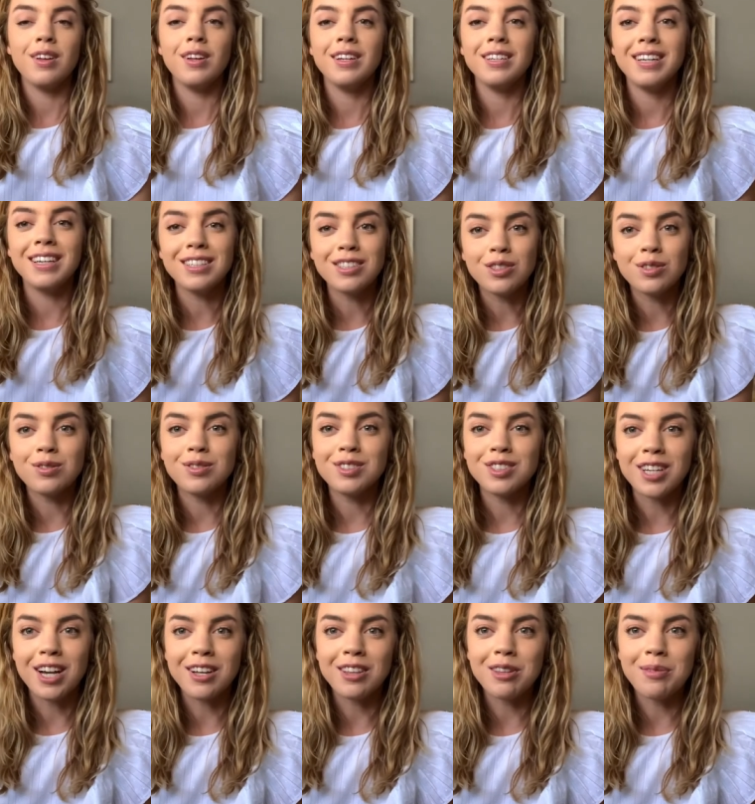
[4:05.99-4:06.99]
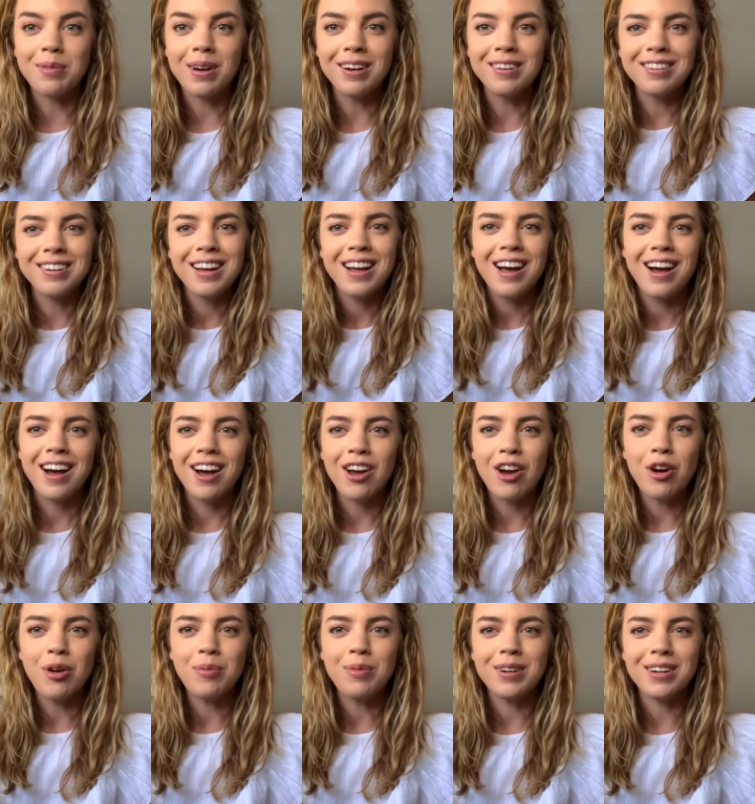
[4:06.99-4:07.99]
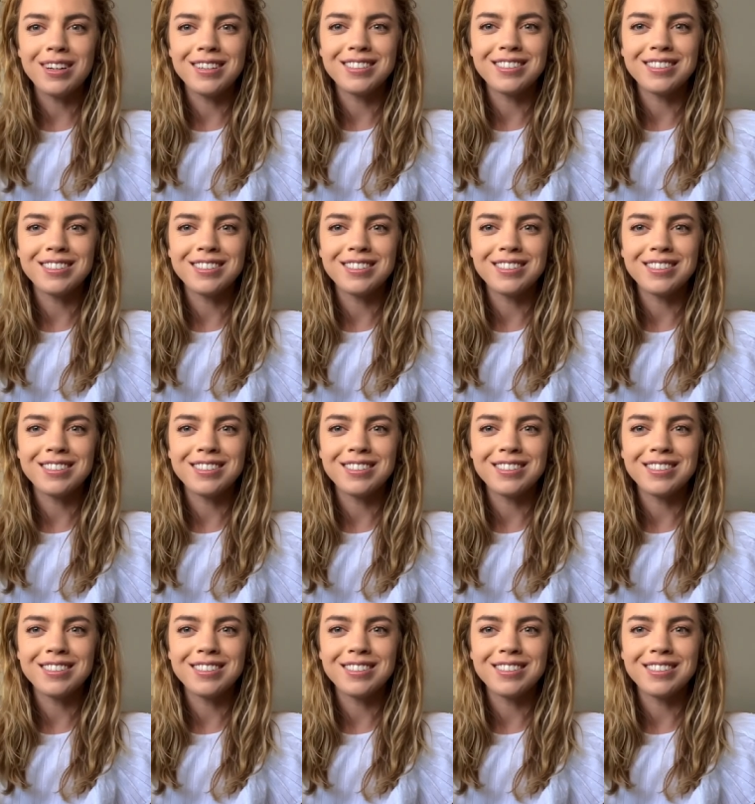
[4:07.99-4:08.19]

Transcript: Yeah, so check them out. I hope you guys